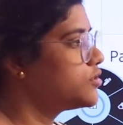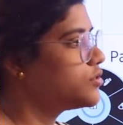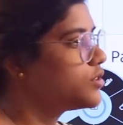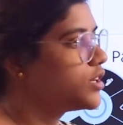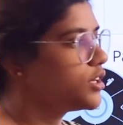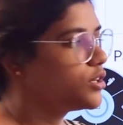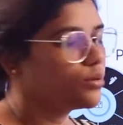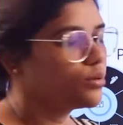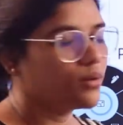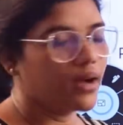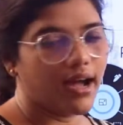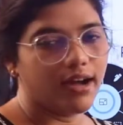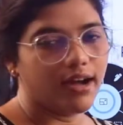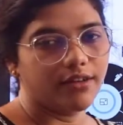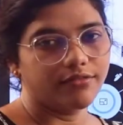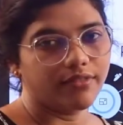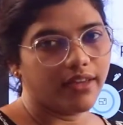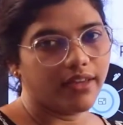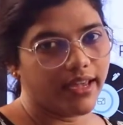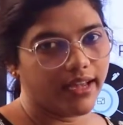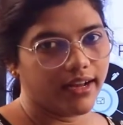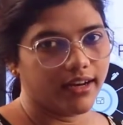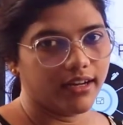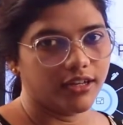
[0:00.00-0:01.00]
3 you have
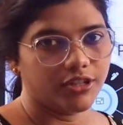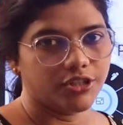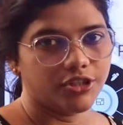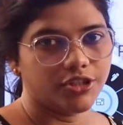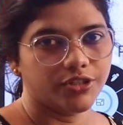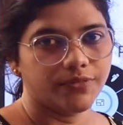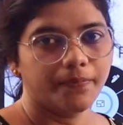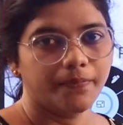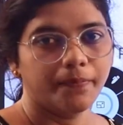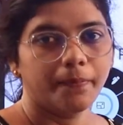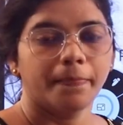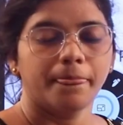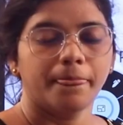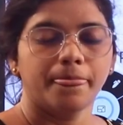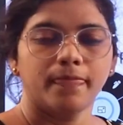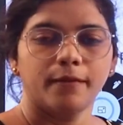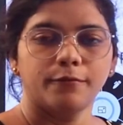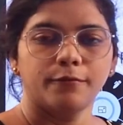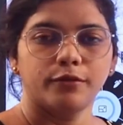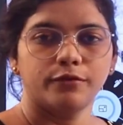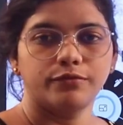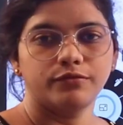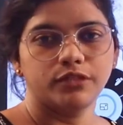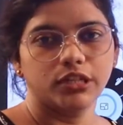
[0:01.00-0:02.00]
English.
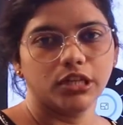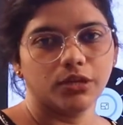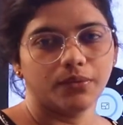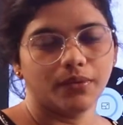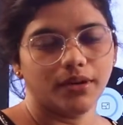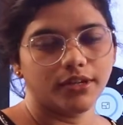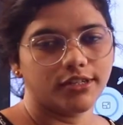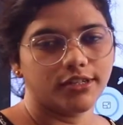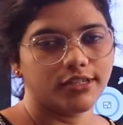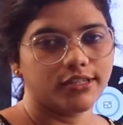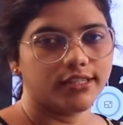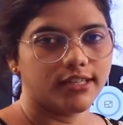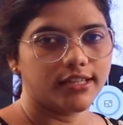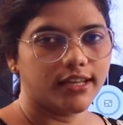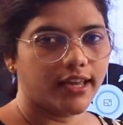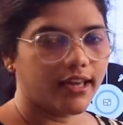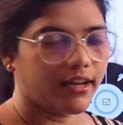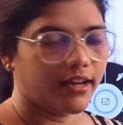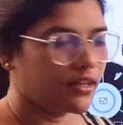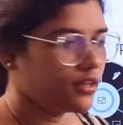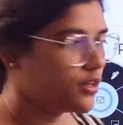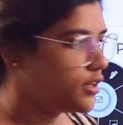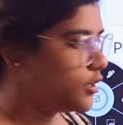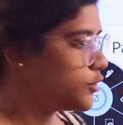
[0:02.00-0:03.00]
50 questions
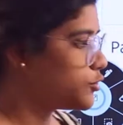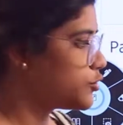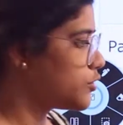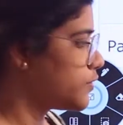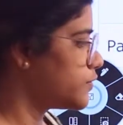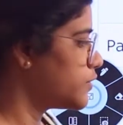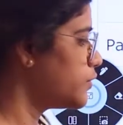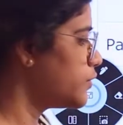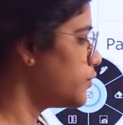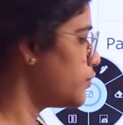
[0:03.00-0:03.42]
again in each of the